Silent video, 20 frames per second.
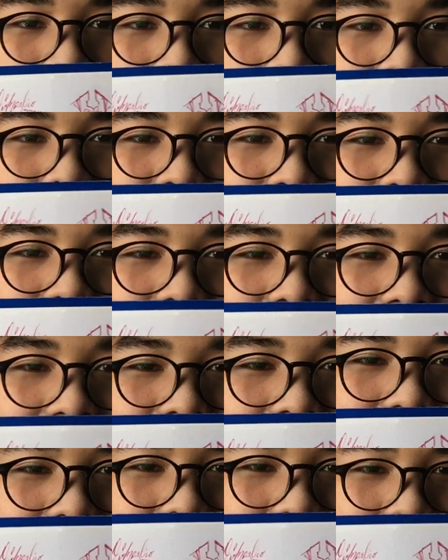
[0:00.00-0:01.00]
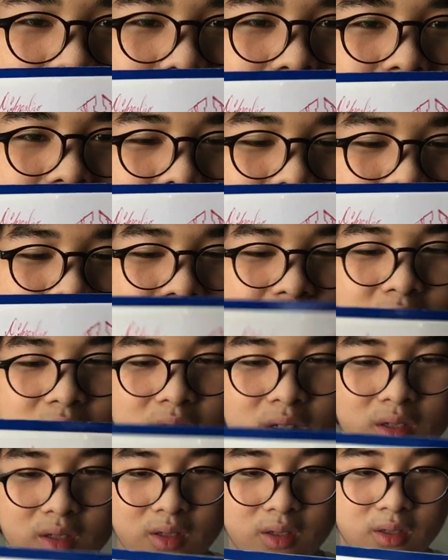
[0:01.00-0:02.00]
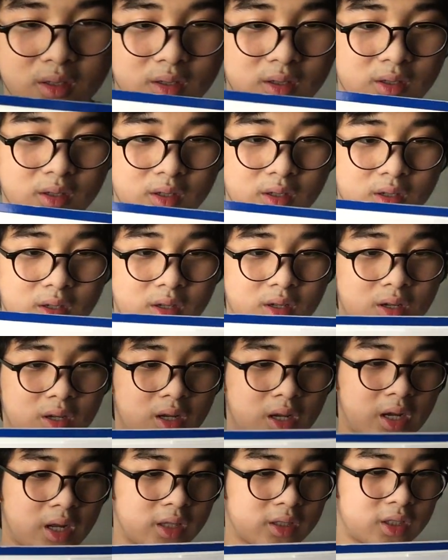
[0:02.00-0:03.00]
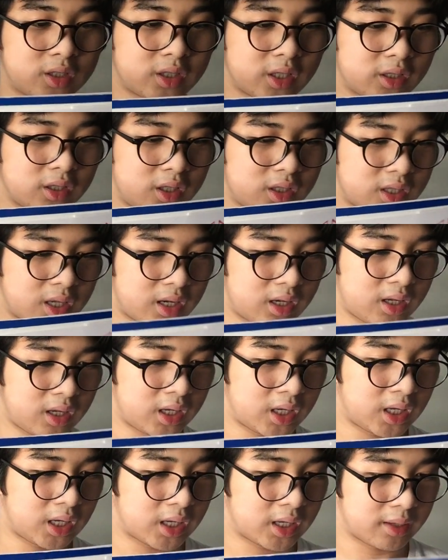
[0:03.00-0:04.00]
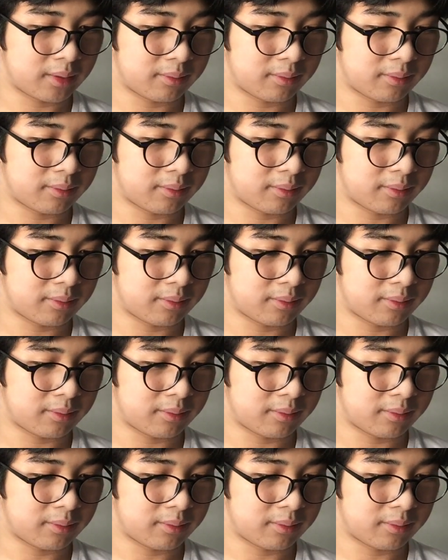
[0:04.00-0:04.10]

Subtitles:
this figuring is cool to me. I also tried to design a